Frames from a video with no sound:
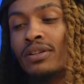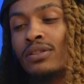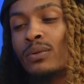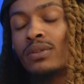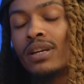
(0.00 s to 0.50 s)

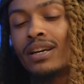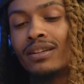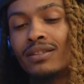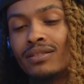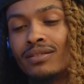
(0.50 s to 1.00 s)
So it's like,
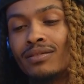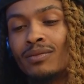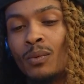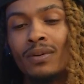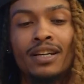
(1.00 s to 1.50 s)

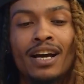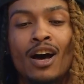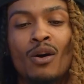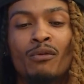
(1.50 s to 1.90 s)
one day I don't